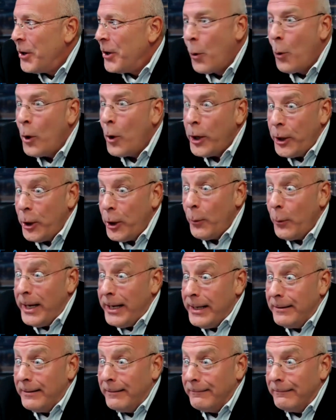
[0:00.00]
What are you
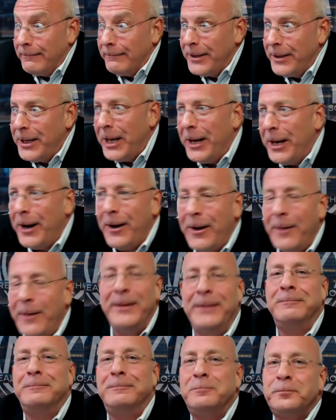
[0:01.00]
eating? You know what I
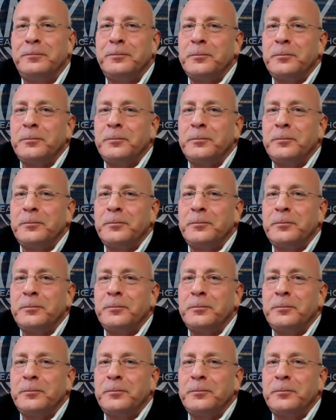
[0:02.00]
mean?